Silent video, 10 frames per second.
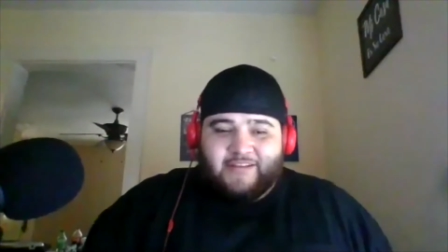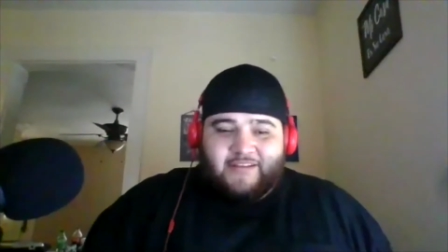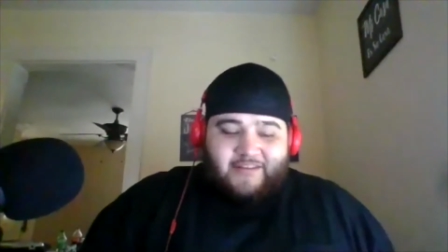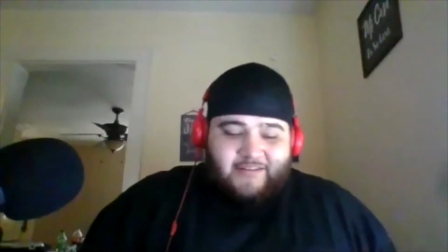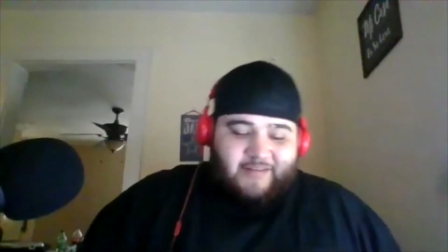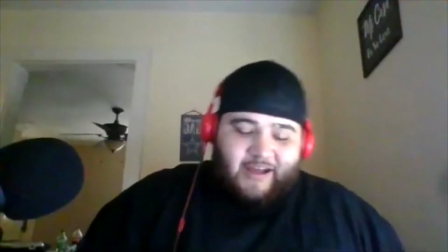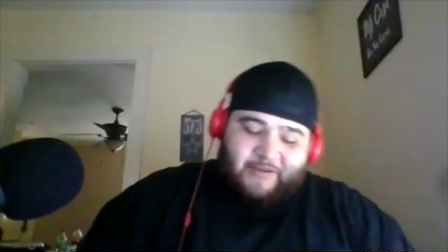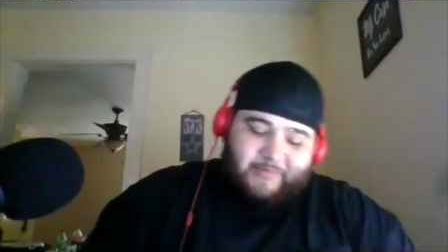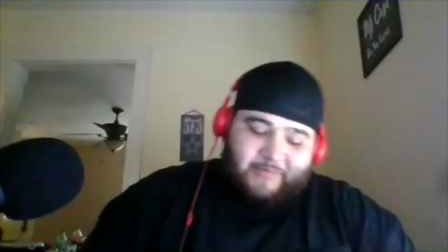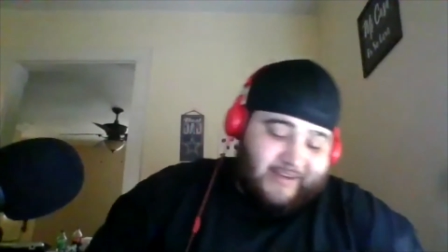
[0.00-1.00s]
Oh
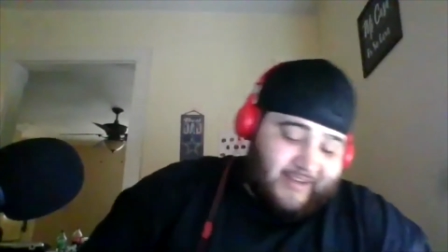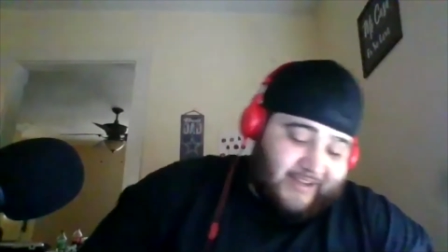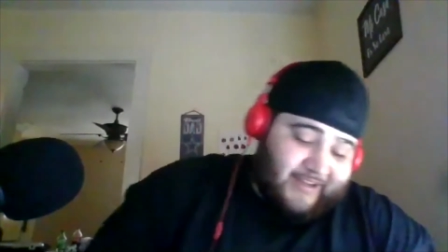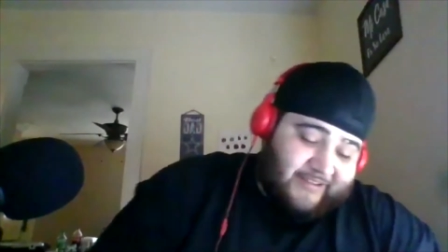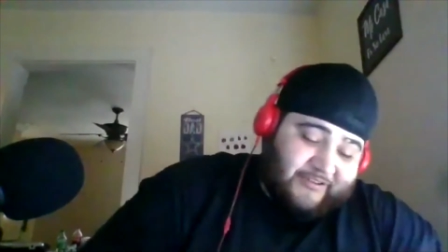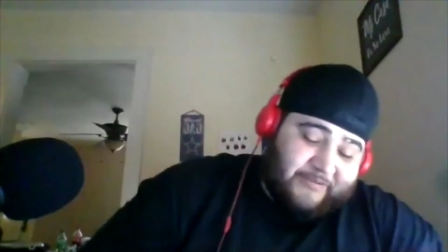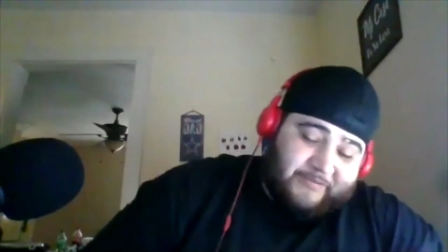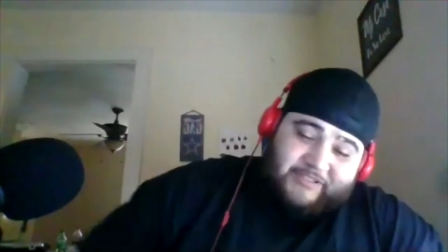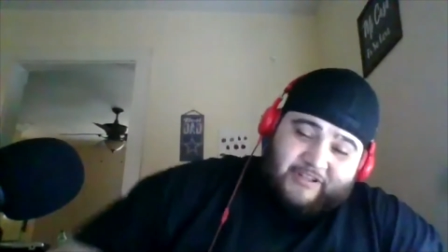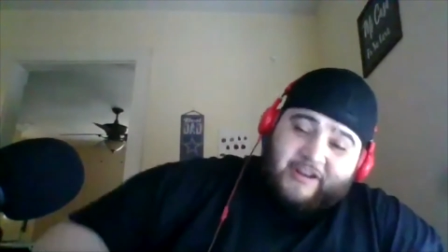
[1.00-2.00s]
my god, don't get me
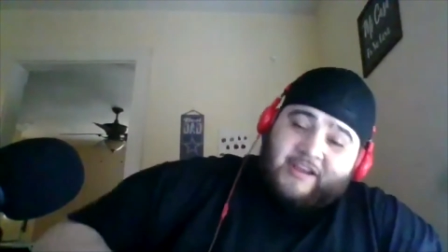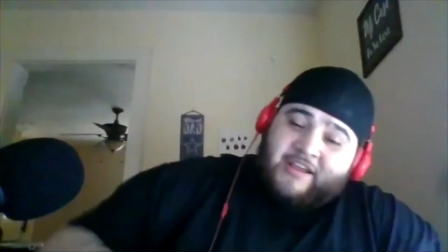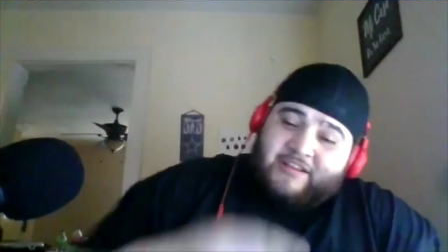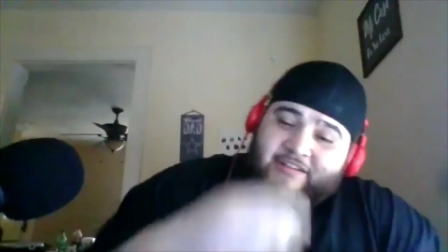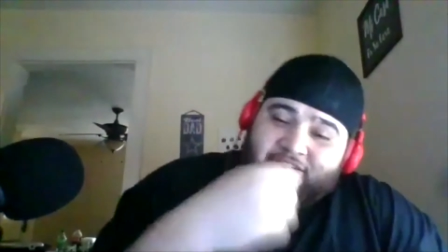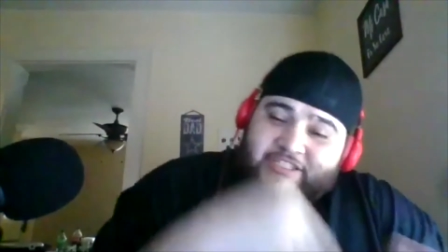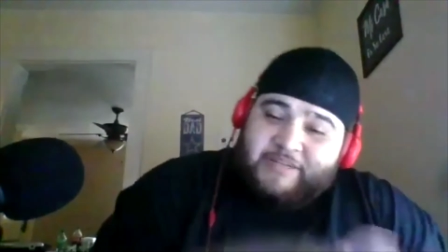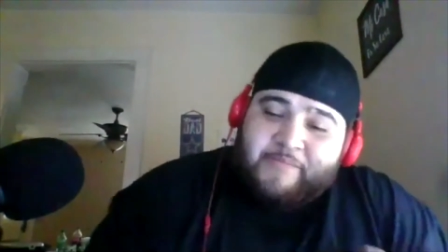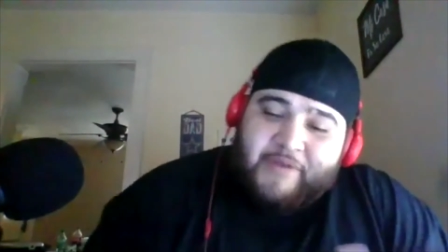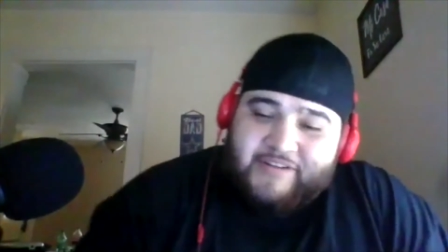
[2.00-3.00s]
started. Jimmy
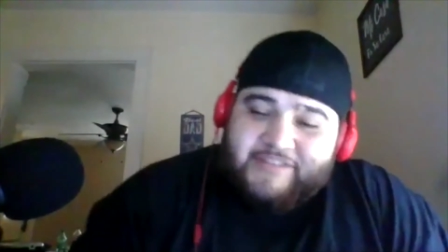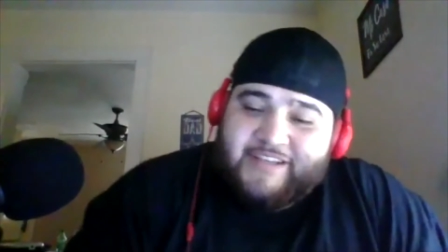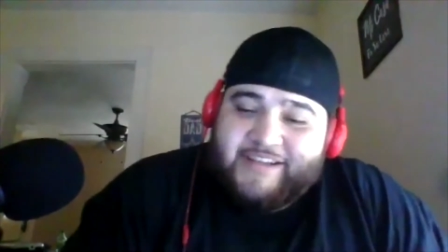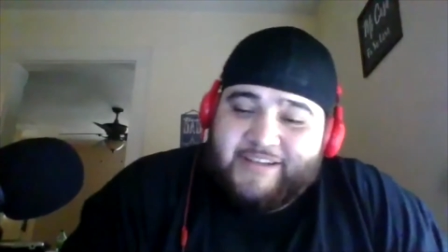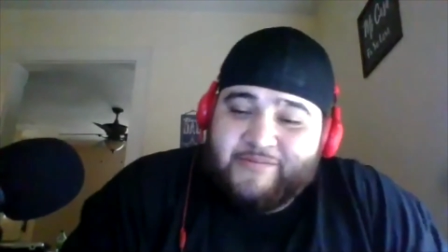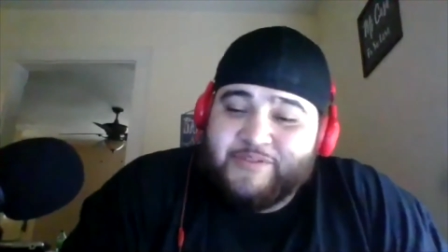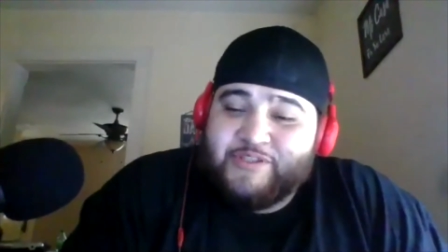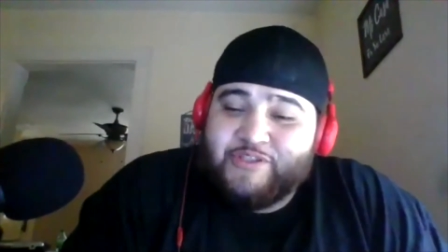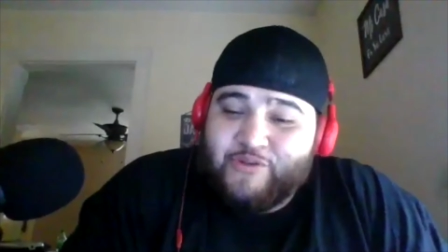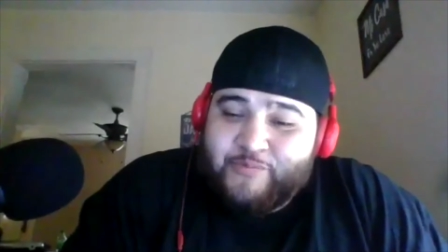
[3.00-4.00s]
Butler said he was
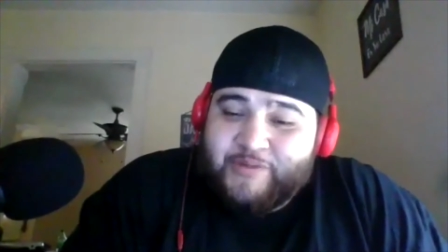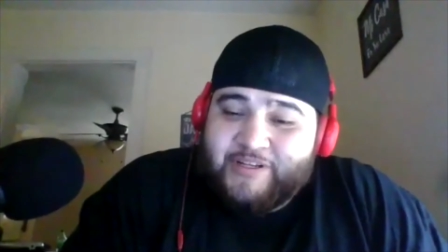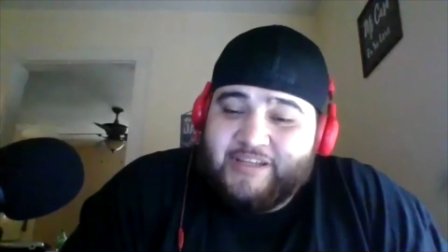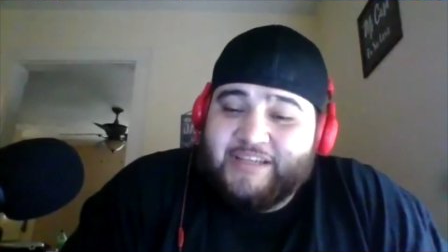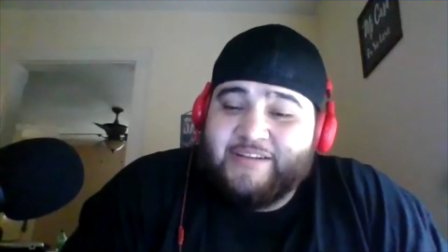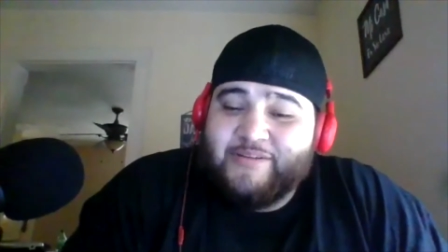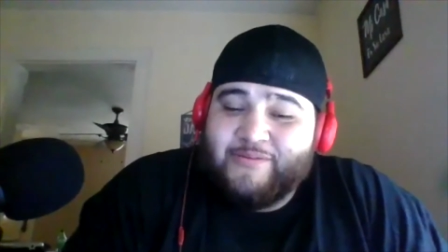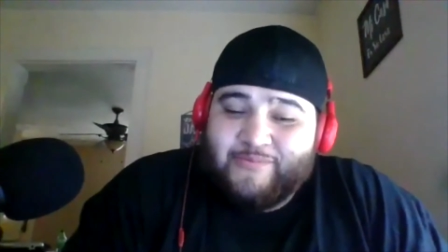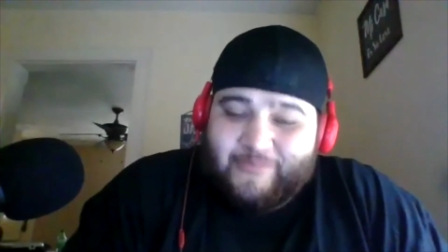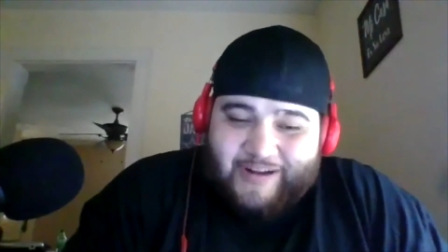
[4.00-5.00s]
stupidly
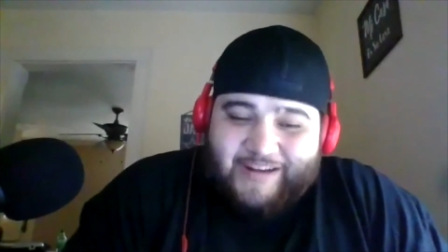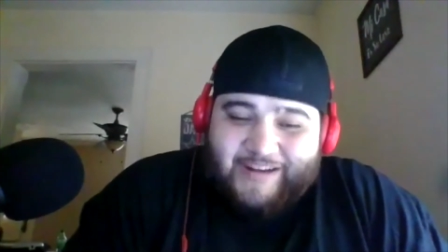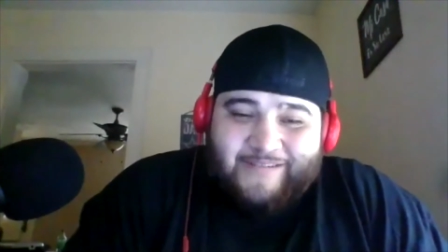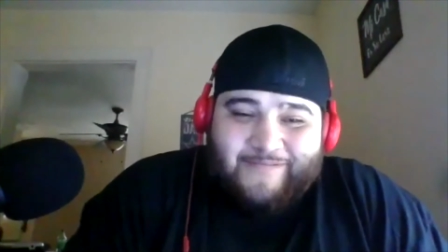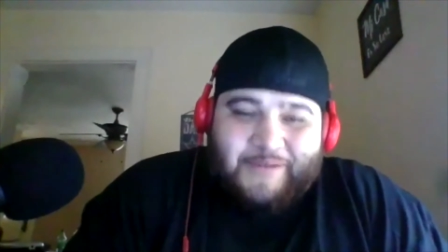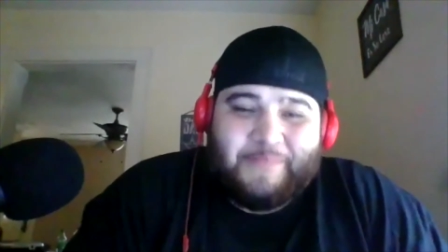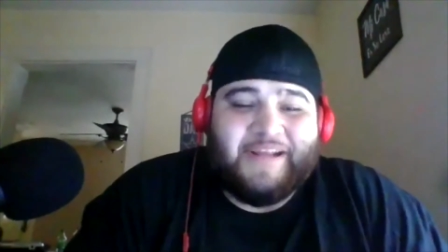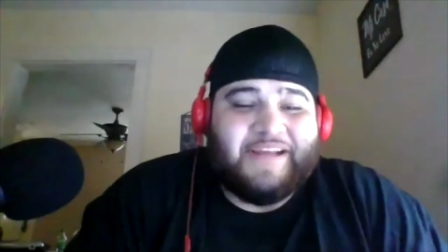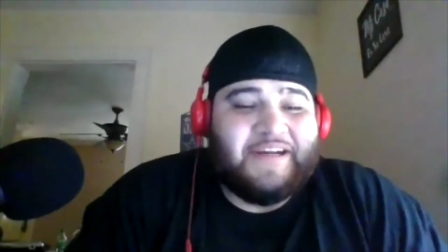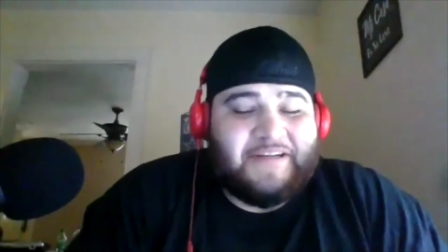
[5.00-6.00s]
ready for the
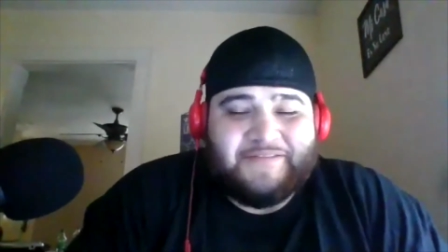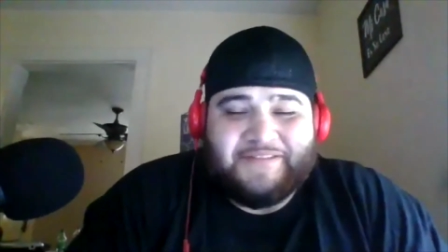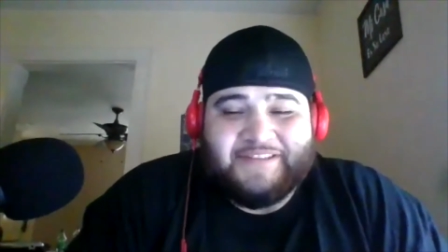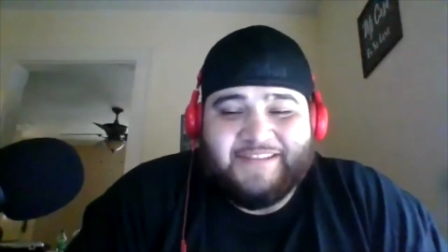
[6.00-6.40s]
playoffs.